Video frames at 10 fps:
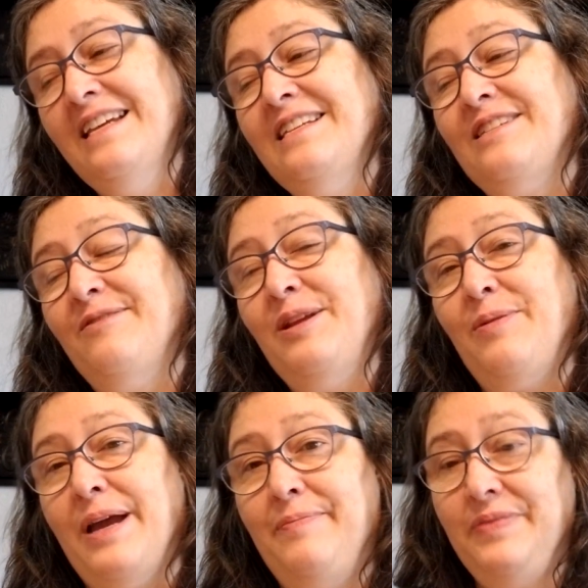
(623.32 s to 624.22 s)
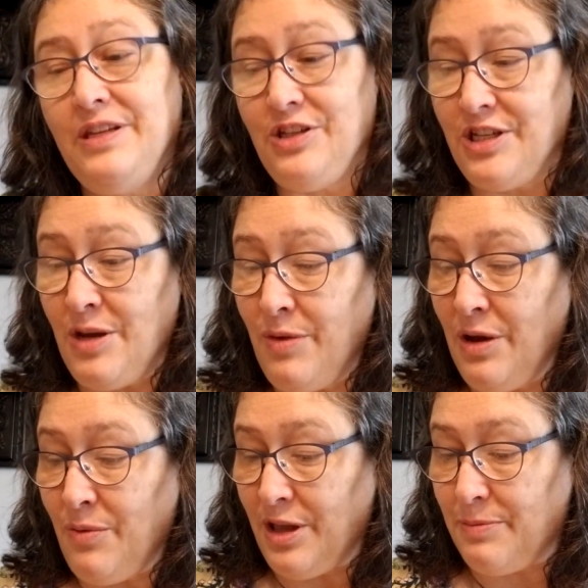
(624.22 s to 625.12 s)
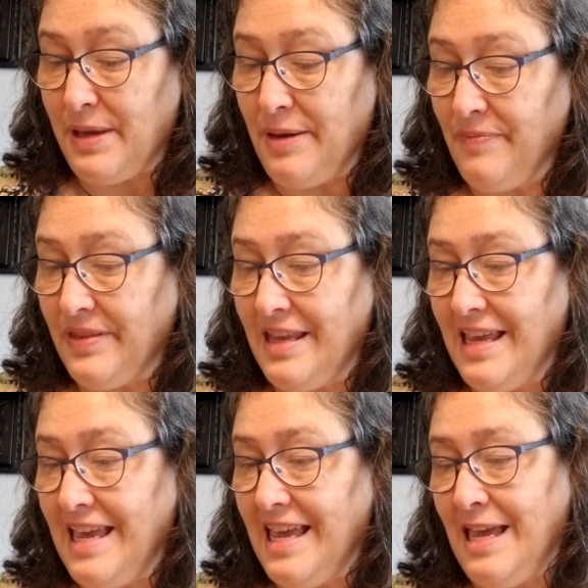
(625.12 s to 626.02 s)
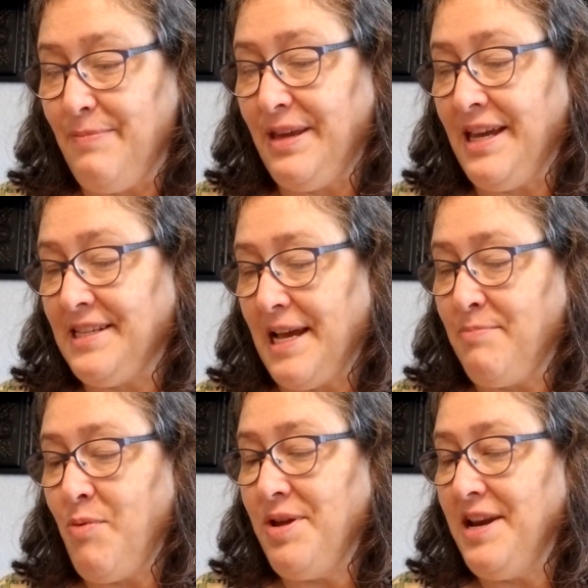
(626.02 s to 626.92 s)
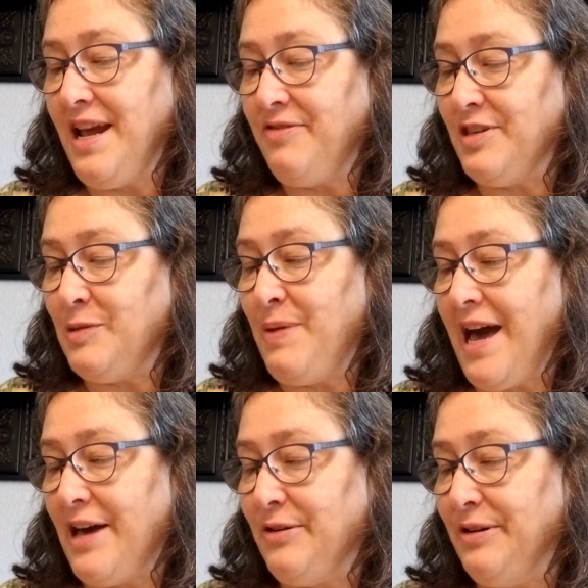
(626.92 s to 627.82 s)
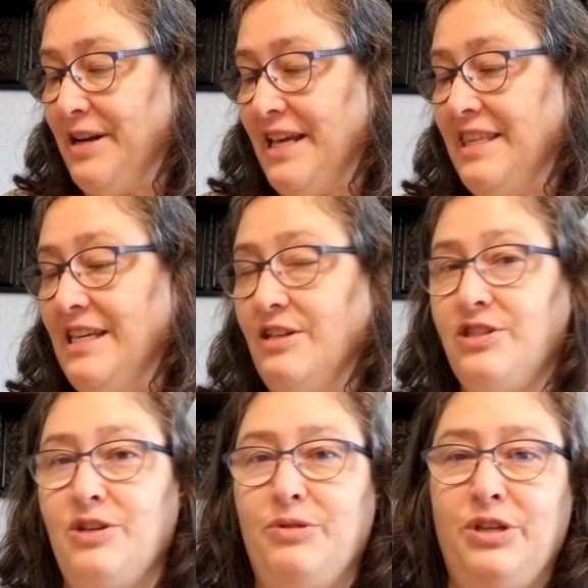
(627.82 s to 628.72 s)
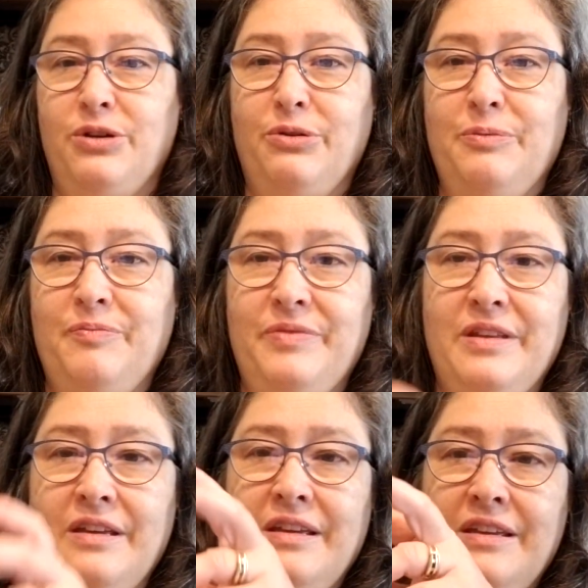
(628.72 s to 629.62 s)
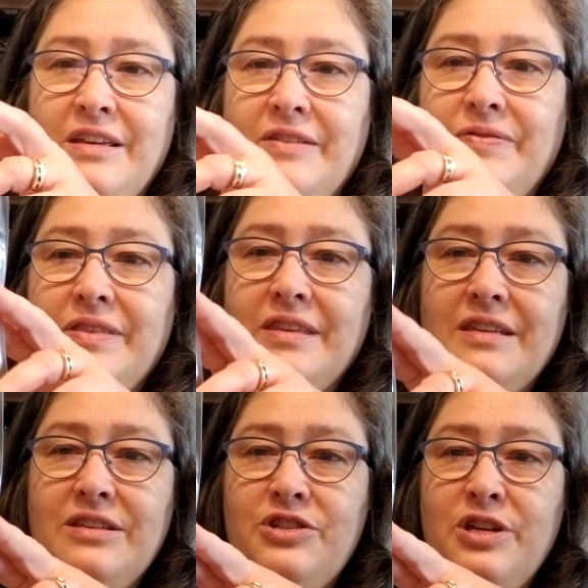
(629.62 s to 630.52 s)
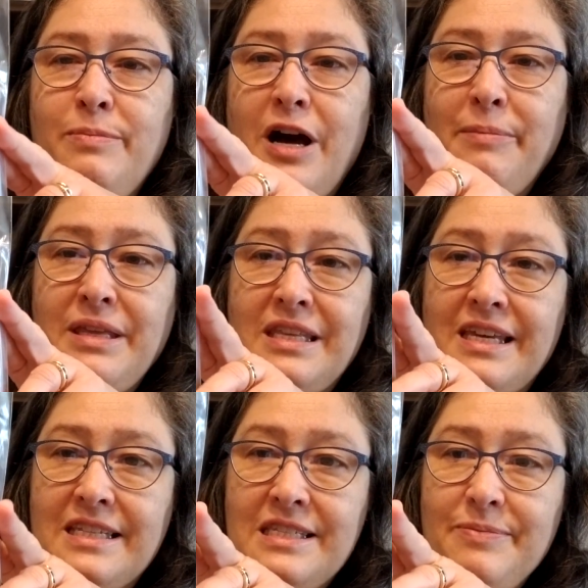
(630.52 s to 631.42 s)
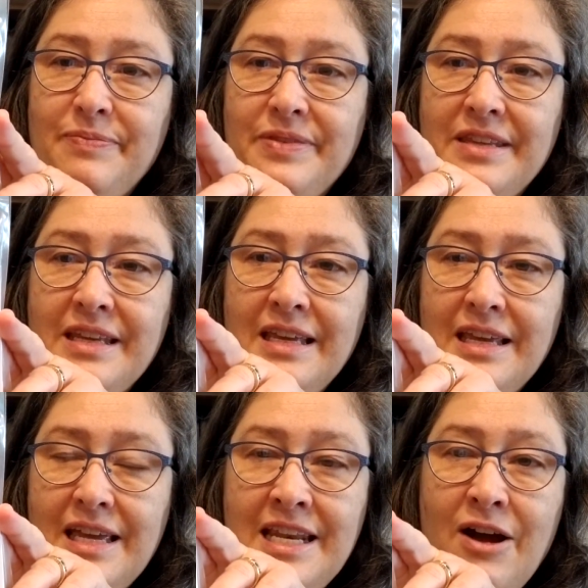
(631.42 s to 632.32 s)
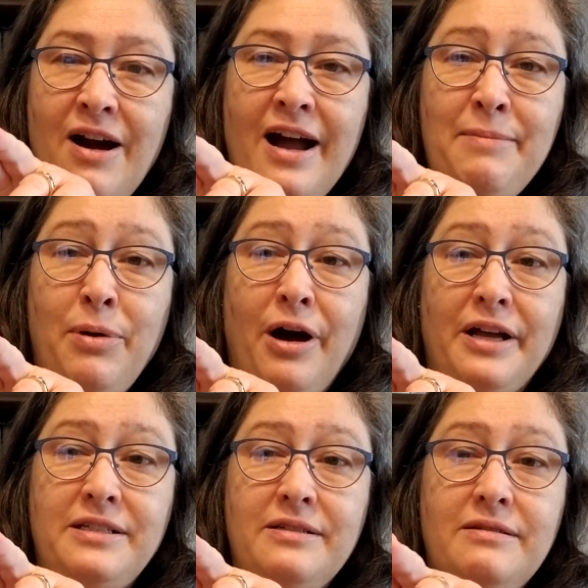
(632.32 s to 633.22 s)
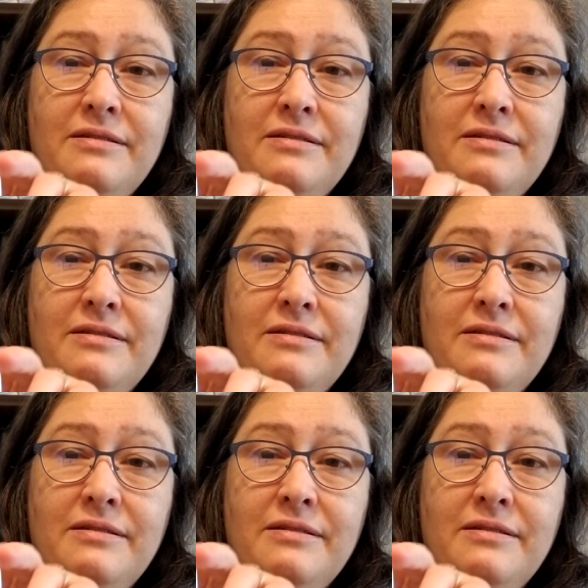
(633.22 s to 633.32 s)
So anyway, she went with me, and because I pointed out this pattern that I think is so cute, she bought me this. Now I bought